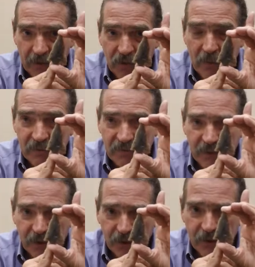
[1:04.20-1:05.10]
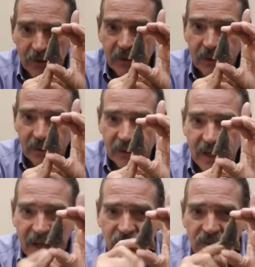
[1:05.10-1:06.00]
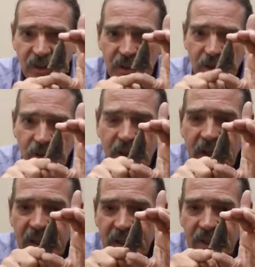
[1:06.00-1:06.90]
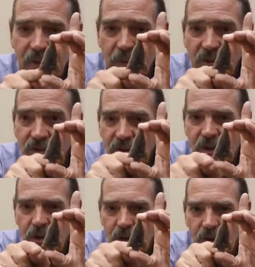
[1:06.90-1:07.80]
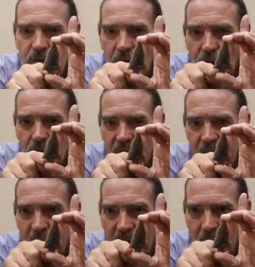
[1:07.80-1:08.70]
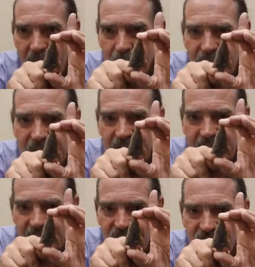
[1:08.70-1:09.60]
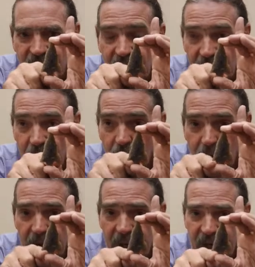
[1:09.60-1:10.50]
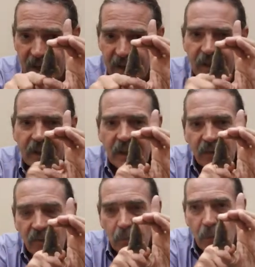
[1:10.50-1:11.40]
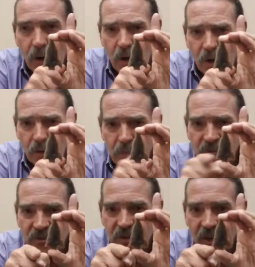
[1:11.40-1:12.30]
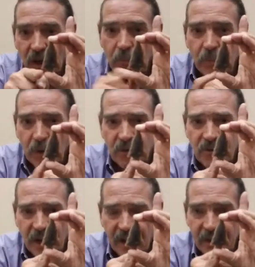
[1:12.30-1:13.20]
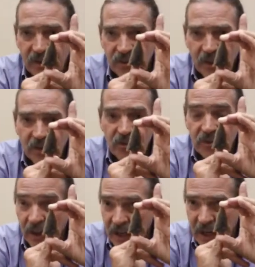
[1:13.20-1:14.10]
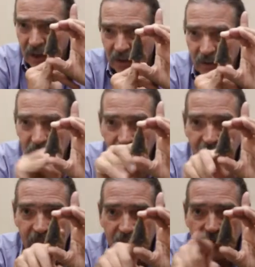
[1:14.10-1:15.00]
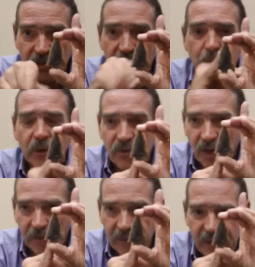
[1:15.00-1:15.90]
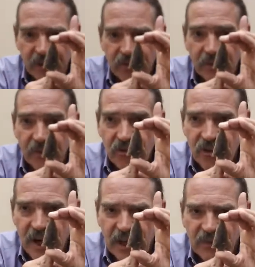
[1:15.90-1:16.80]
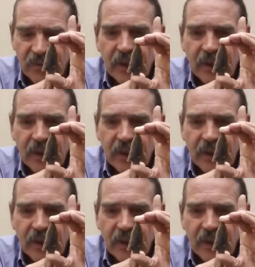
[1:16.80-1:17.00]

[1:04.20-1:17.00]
as my finger, attached here, and it was secured only by wrapping this narrow neck. The barbs on both sides stuck out on the edge of the shaft.